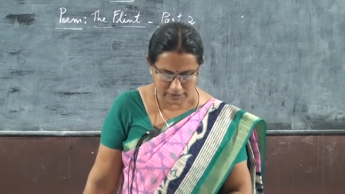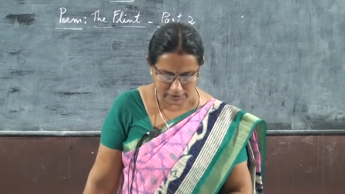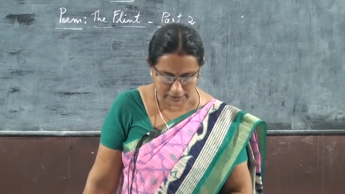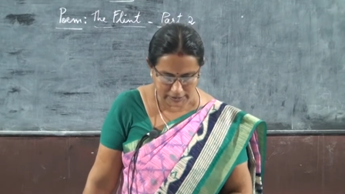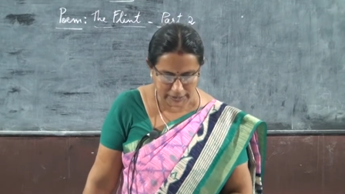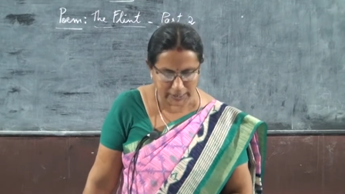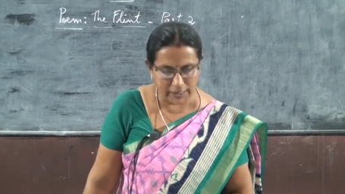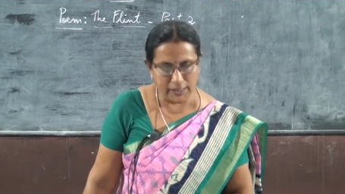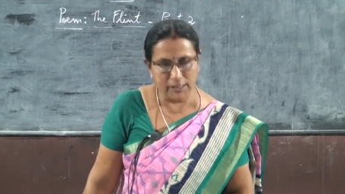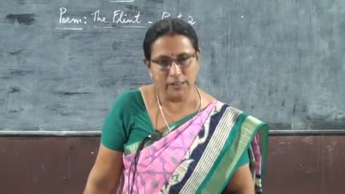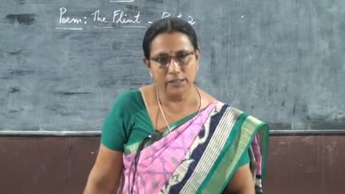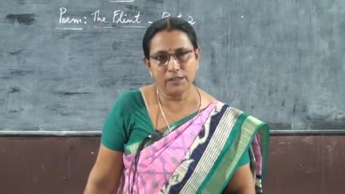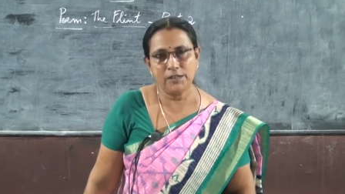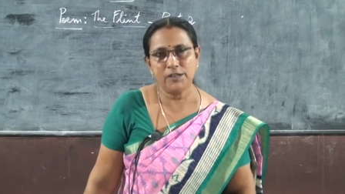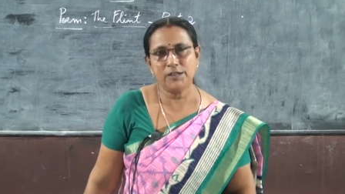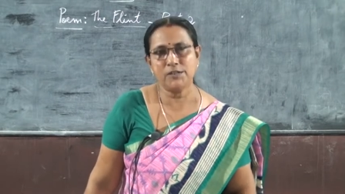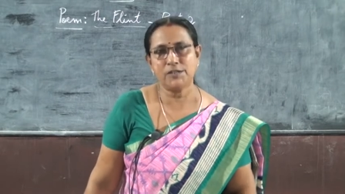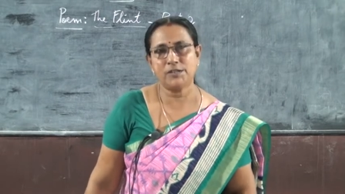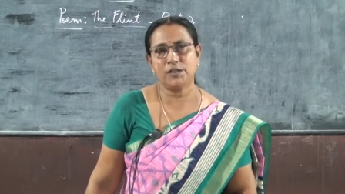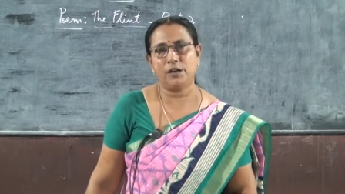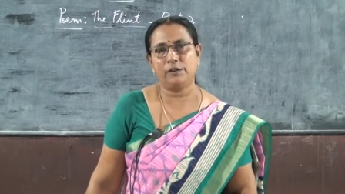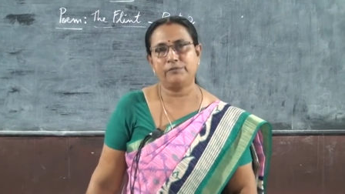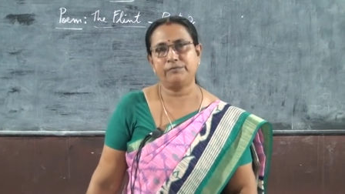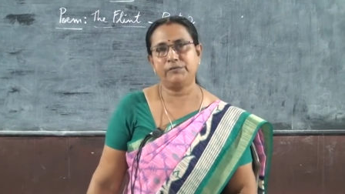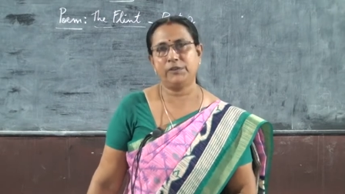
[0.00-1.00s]
colors
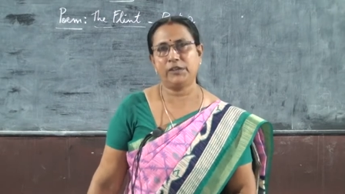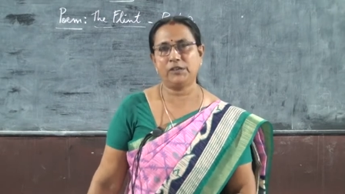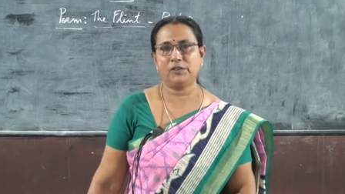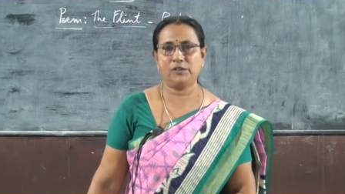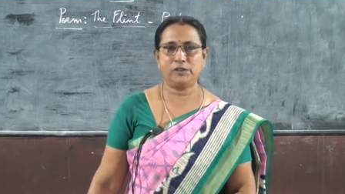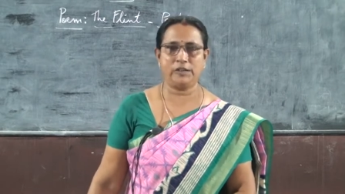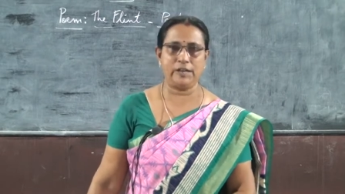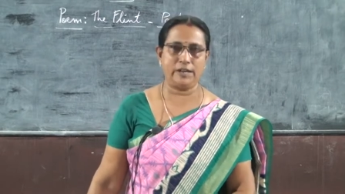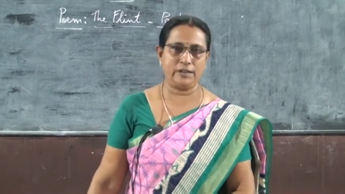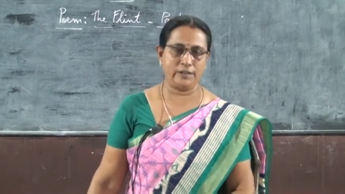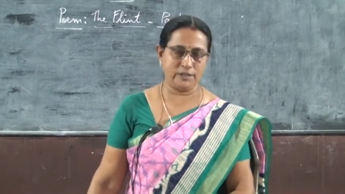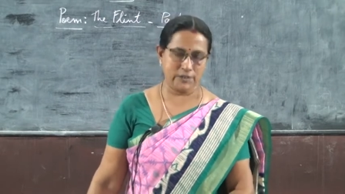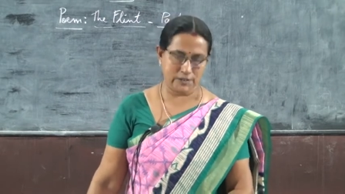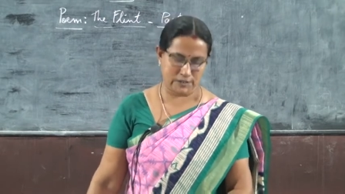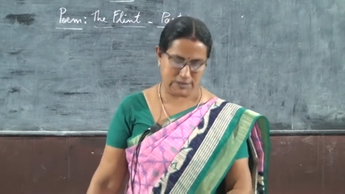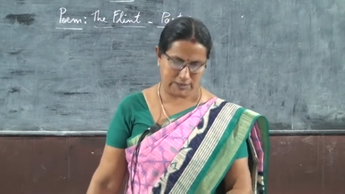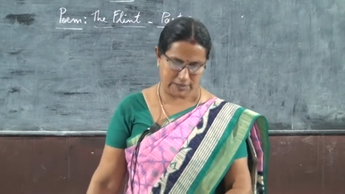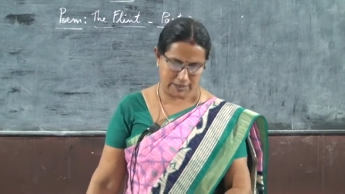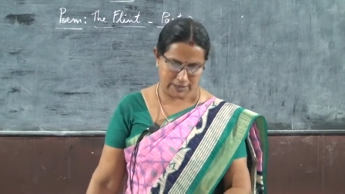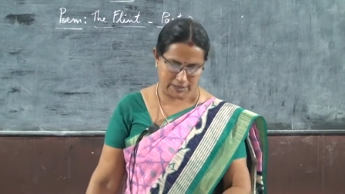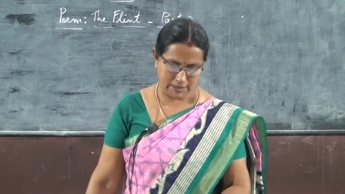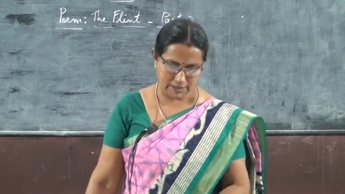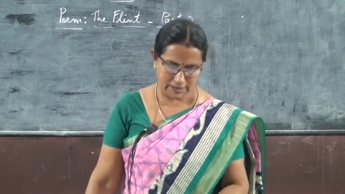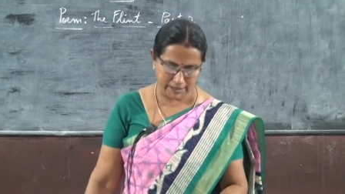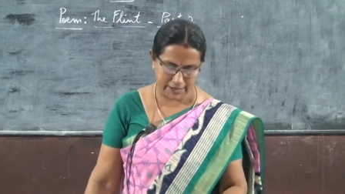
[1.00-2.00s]
of the things
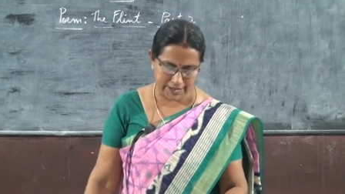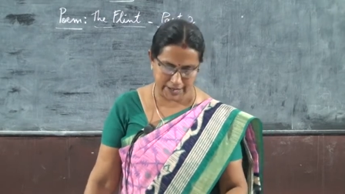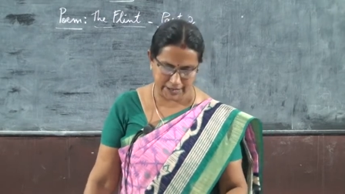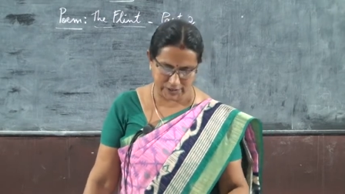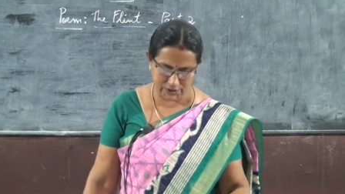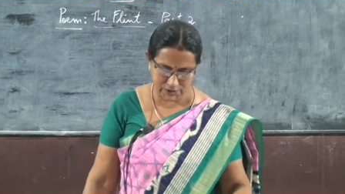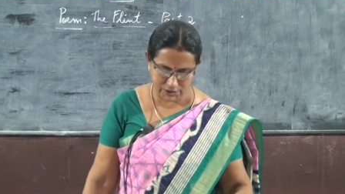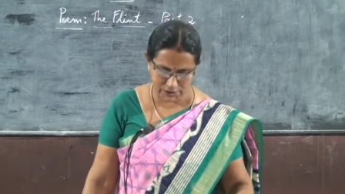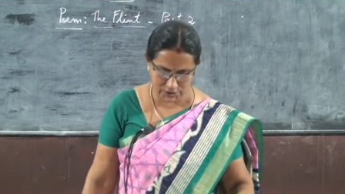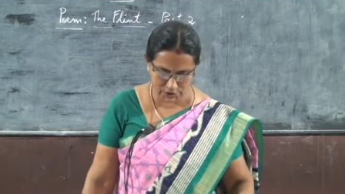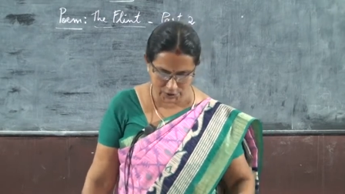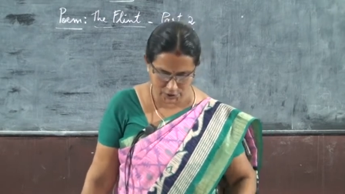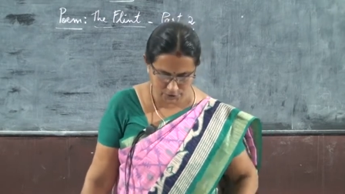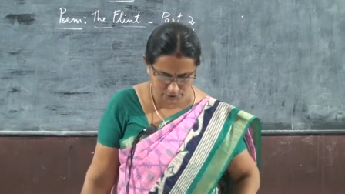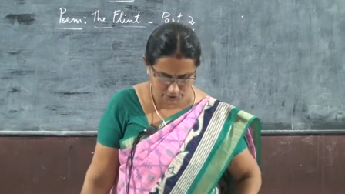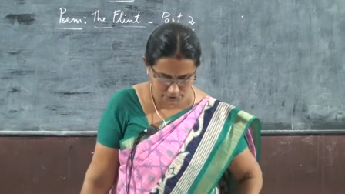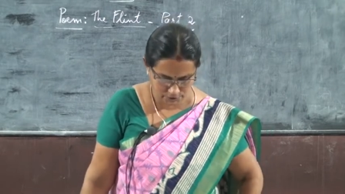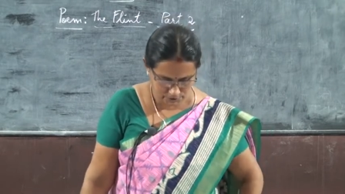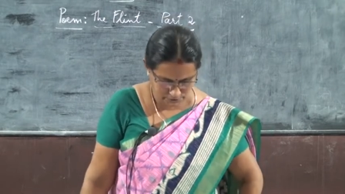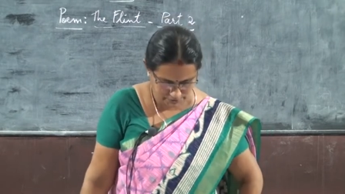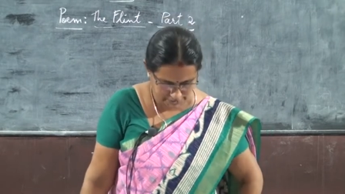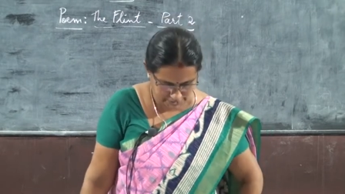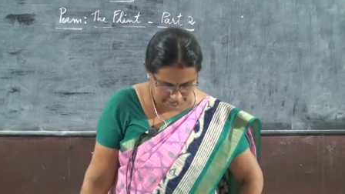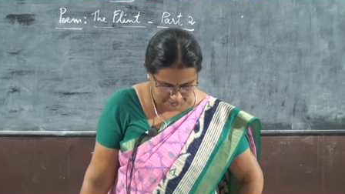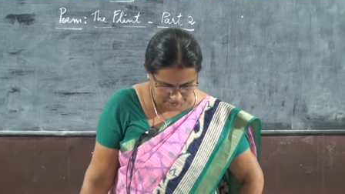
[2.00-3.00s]
next
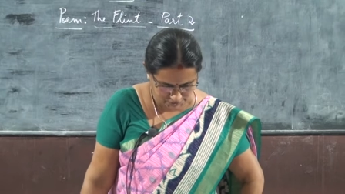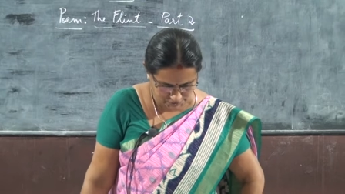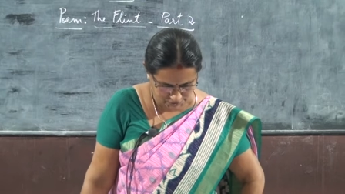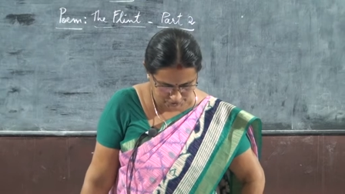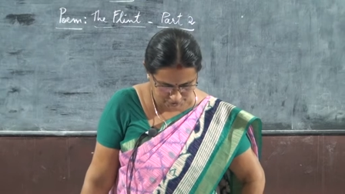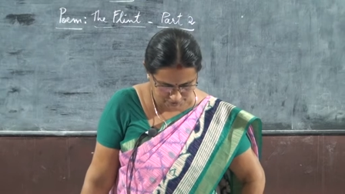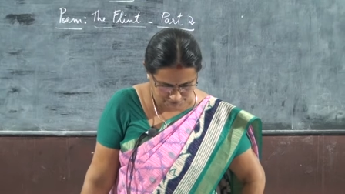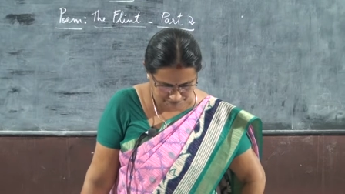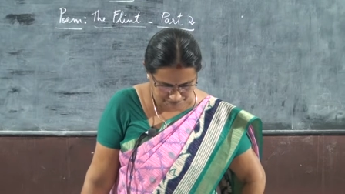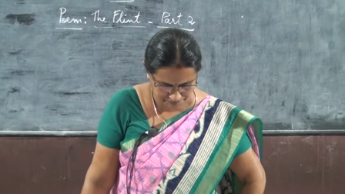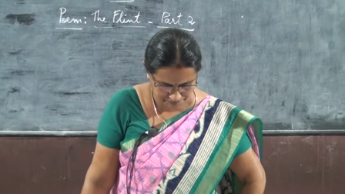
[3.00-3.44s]
to it.